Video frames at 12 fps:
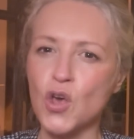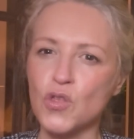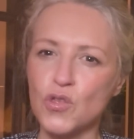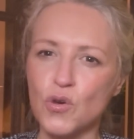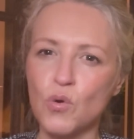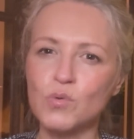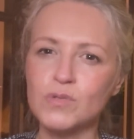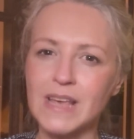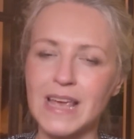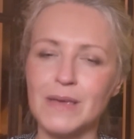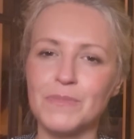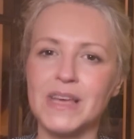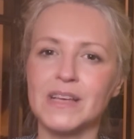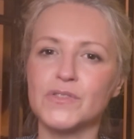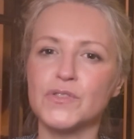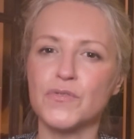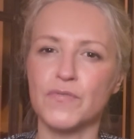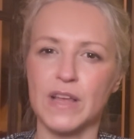Those
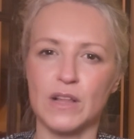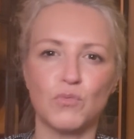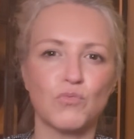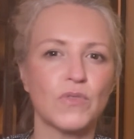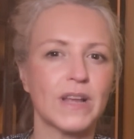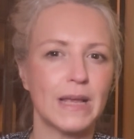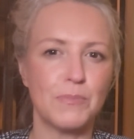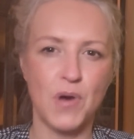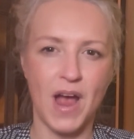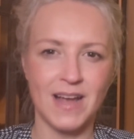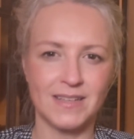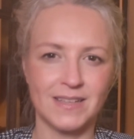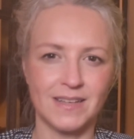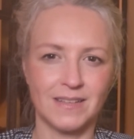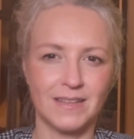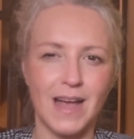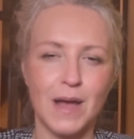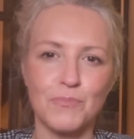emails feel really practical,
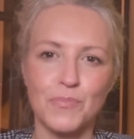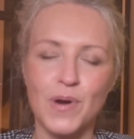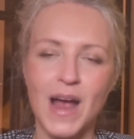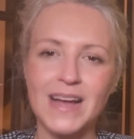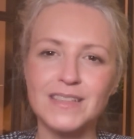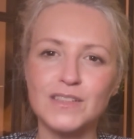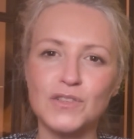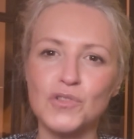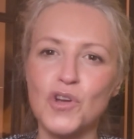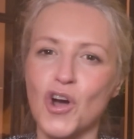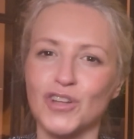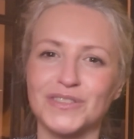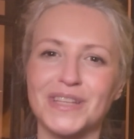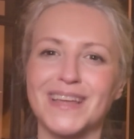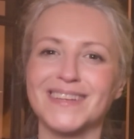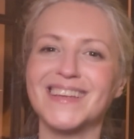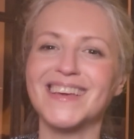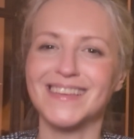and practical
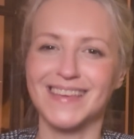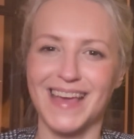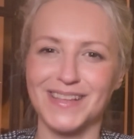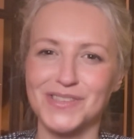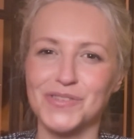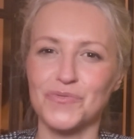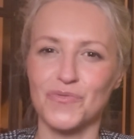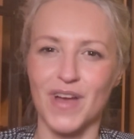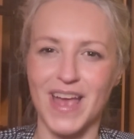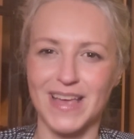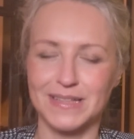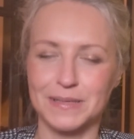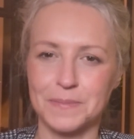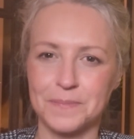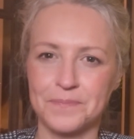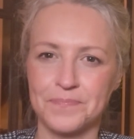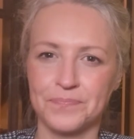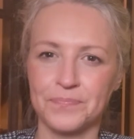content gets read.
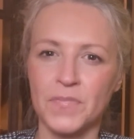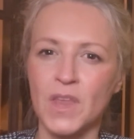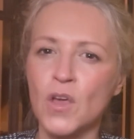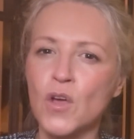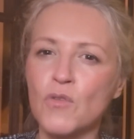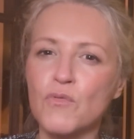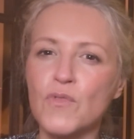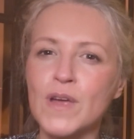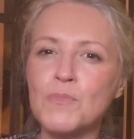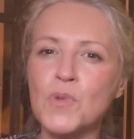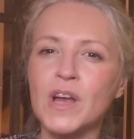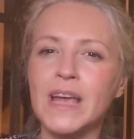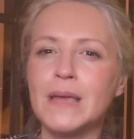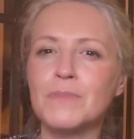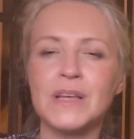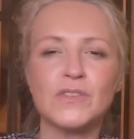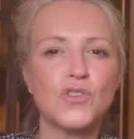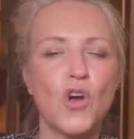Framework
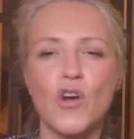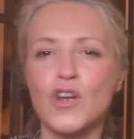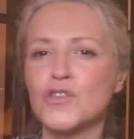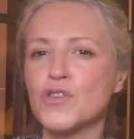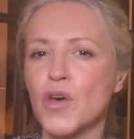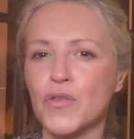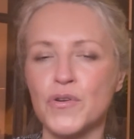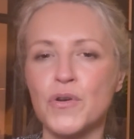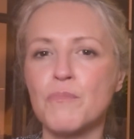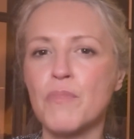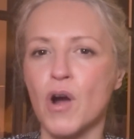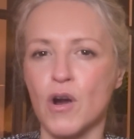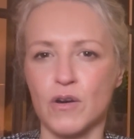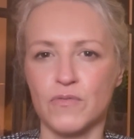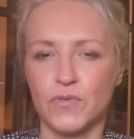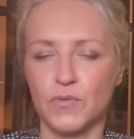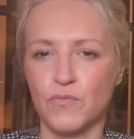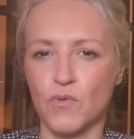emails are another
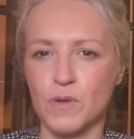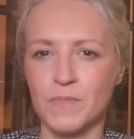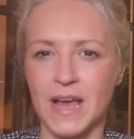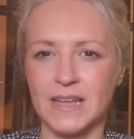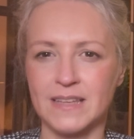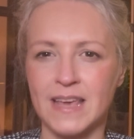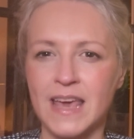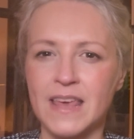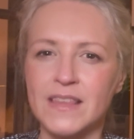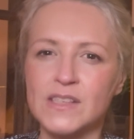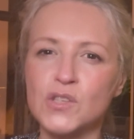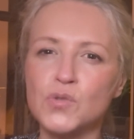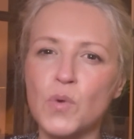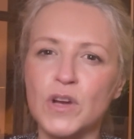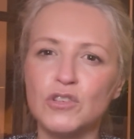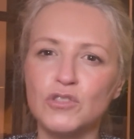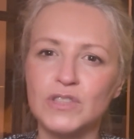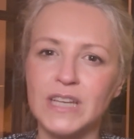powerful format. This is where
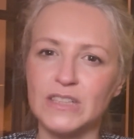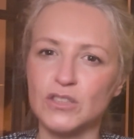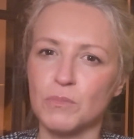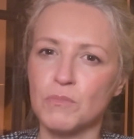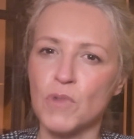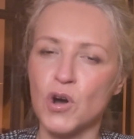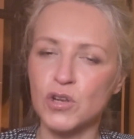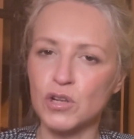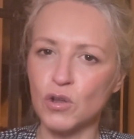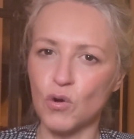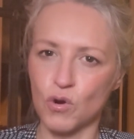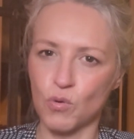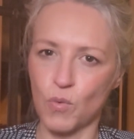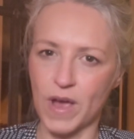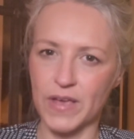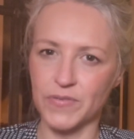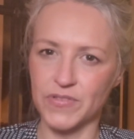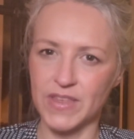you teach a model or a
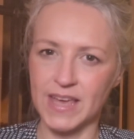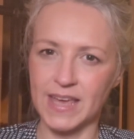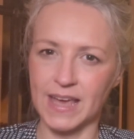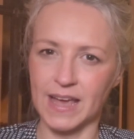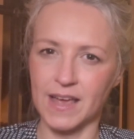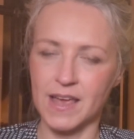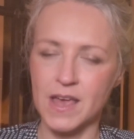way of thinking.